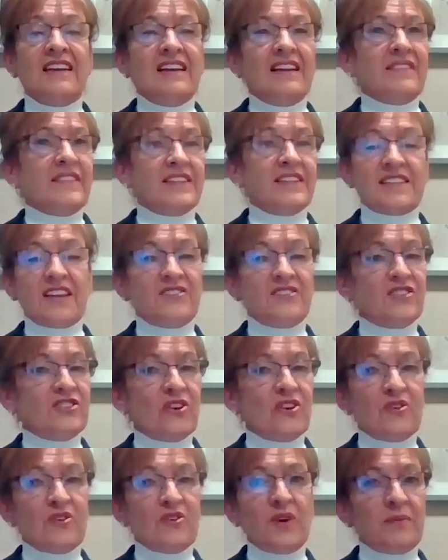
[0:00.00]
he said, you
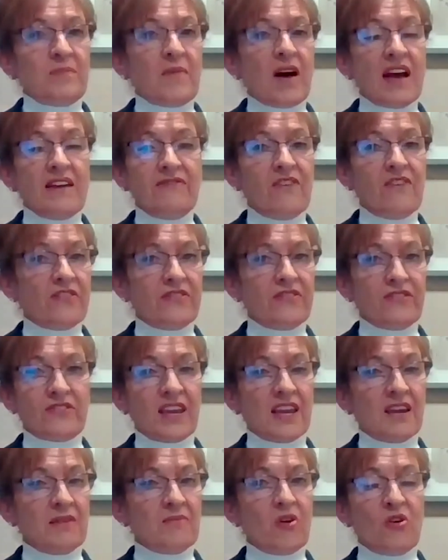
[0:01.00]
know, when my father
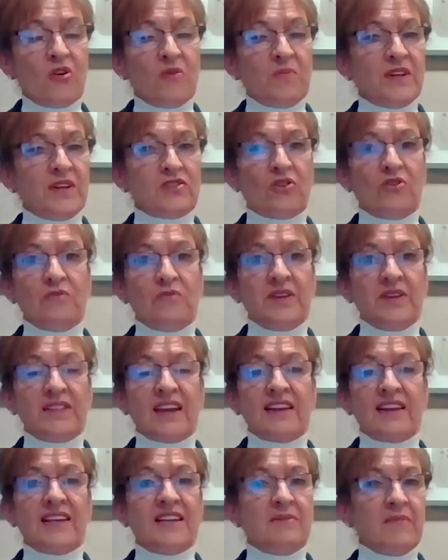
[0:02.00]
came home and told me that
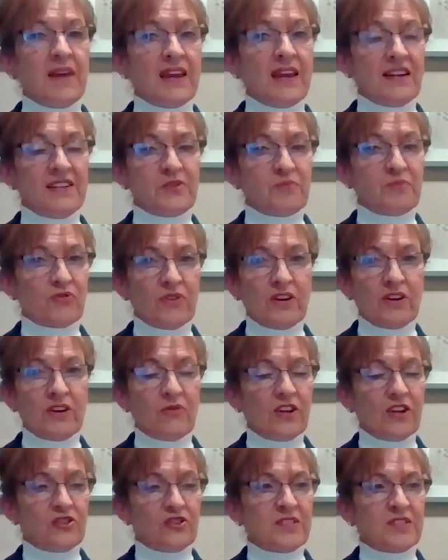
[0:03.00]
he made his
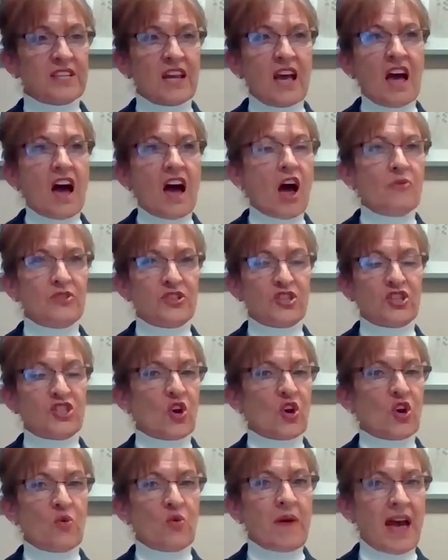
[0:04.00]
prearrangements, I was
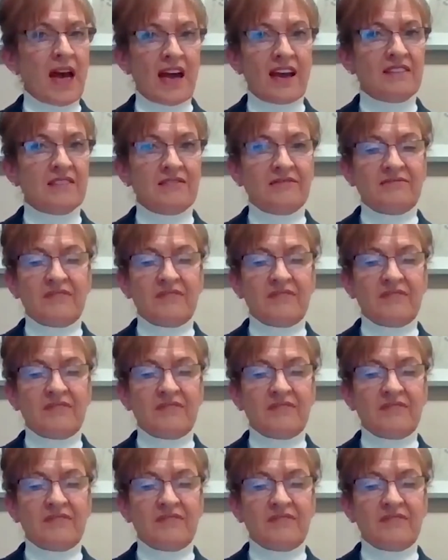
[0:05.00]
so mad.